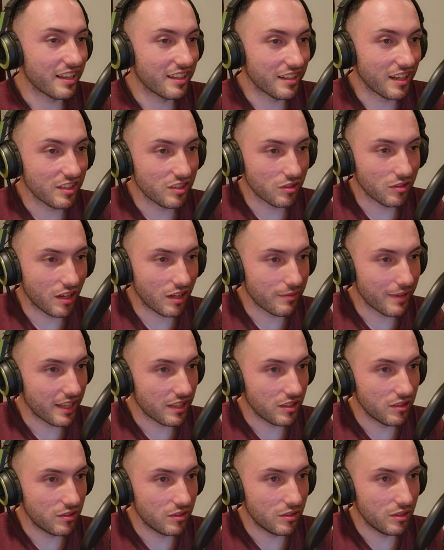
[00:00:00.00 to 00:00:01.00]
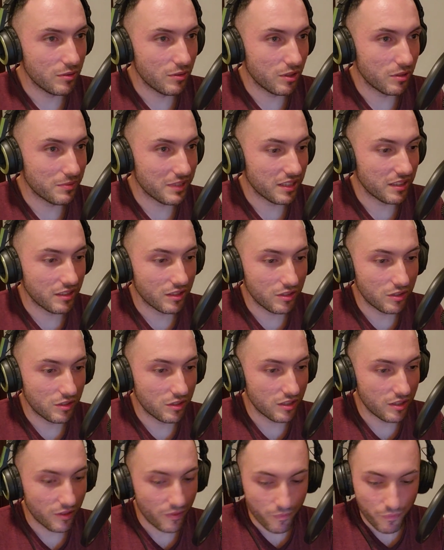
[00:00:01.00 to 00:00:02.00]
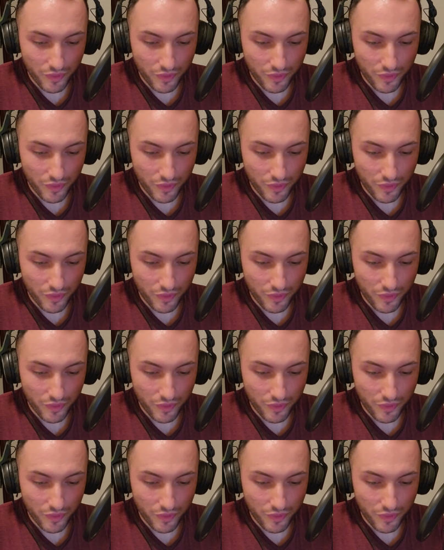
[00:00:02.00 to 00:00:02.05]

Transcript: yeah, that's all right, man. You do you, homie. You do you.